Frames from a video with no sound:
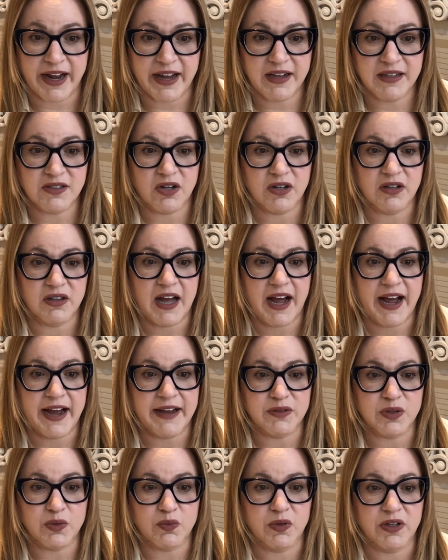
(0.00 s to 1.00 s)
Because our
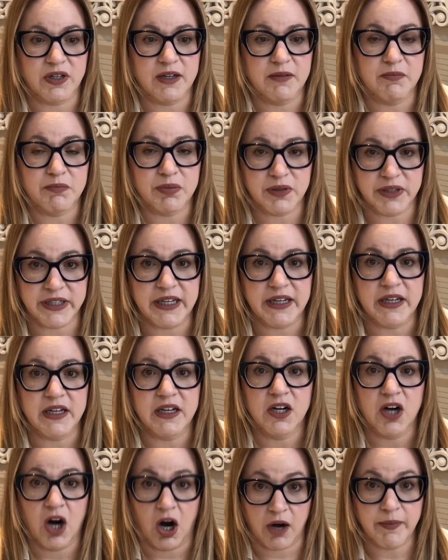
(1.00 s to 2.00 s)
lives were complete
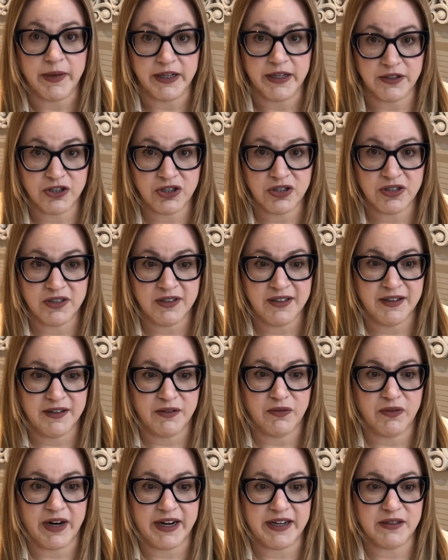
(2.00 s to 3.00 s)
garbage,
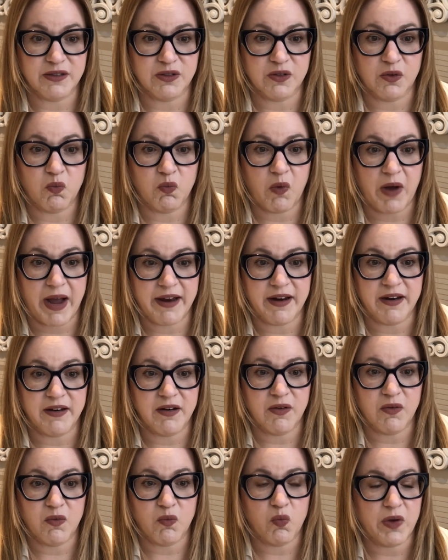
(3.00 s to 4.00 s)
right? So
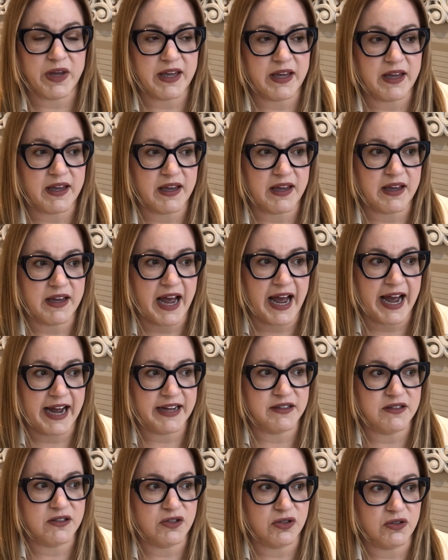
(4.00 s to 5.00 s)
when we
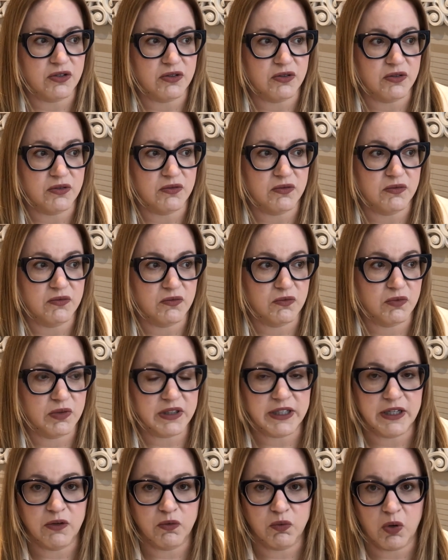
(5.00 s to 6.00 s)
had to
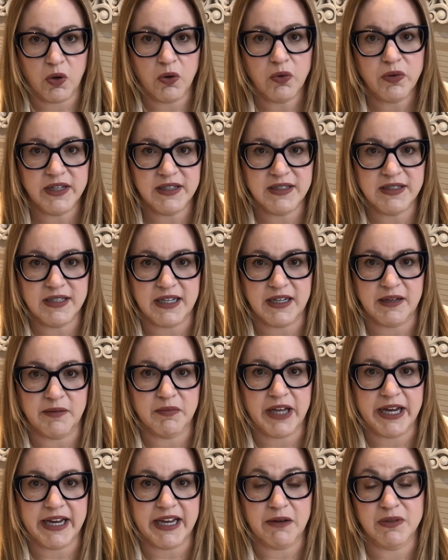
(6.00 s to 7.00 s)
really grow the team,
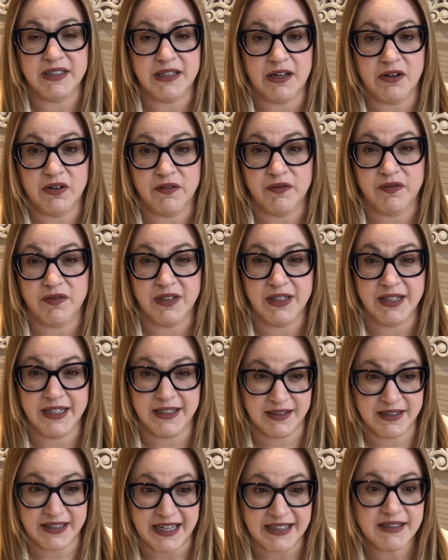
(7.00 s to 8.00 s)
like it was out of
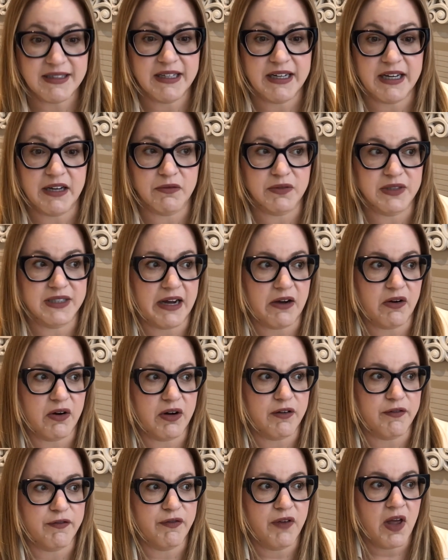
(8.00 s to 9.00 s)
necessity, it was out
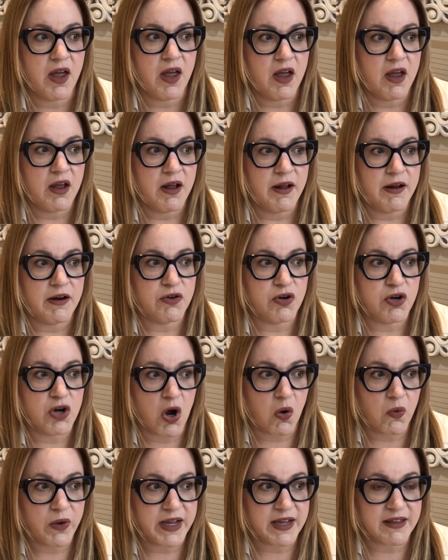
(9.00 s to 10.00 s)
of
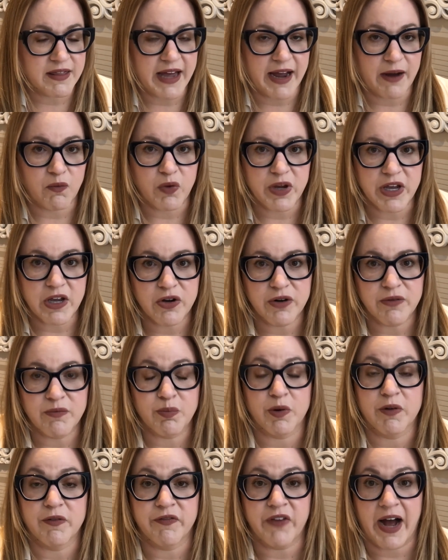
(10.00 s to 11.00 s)
knowing that we couldn't
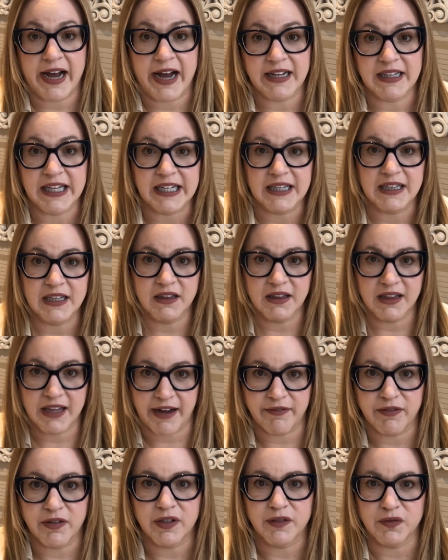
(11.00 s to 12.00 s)
provide like the
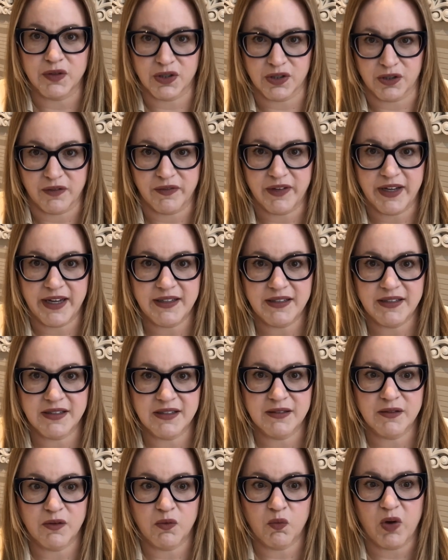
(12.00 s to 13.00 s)
level of
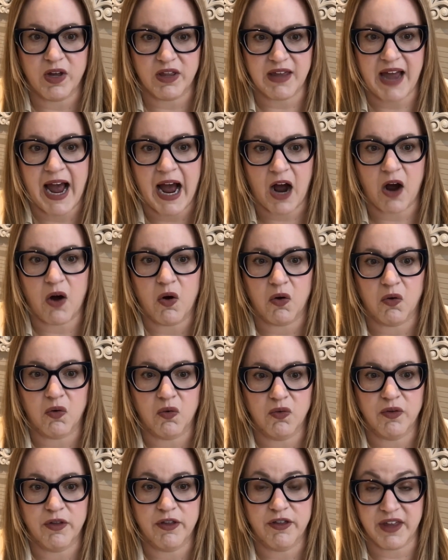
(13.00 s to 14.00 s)
service with
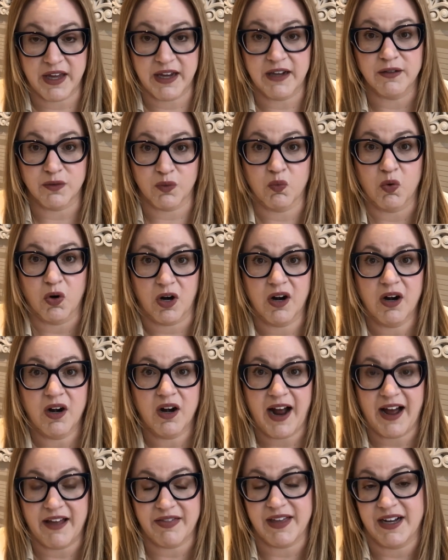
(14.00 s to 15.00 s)
how things
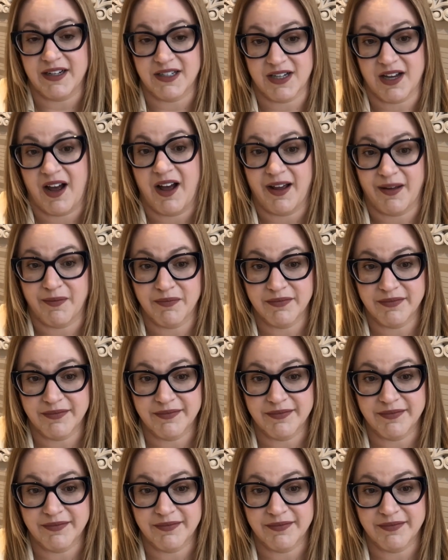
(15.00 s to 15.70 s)
were at that time.